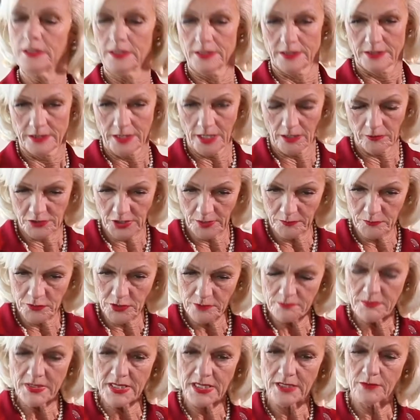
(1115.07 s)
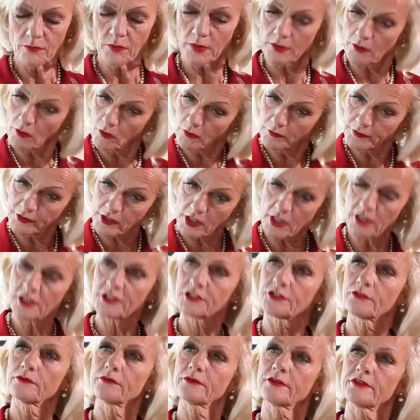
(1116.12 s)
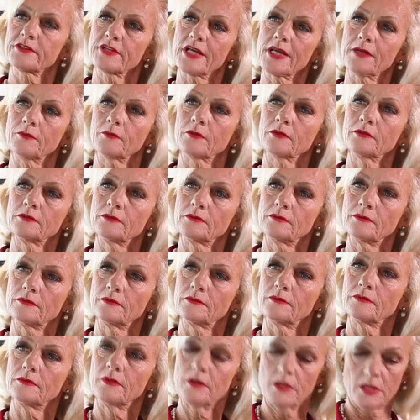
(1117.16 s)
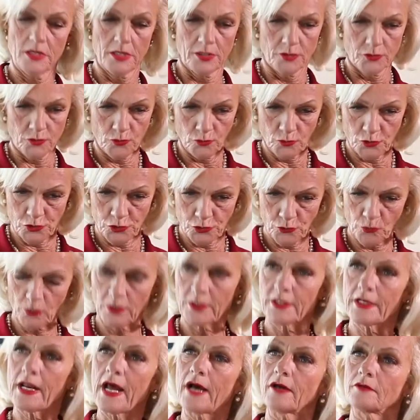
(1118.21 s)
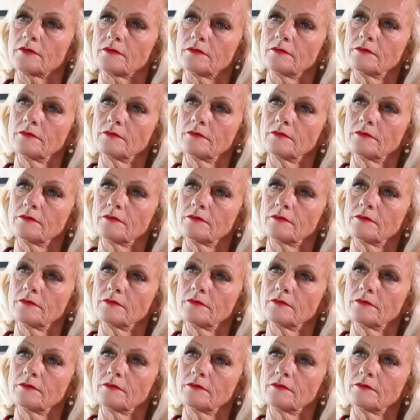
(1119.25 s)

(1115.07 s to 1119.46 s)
Now it's up to me, when all the cards are on the table, to sort it out.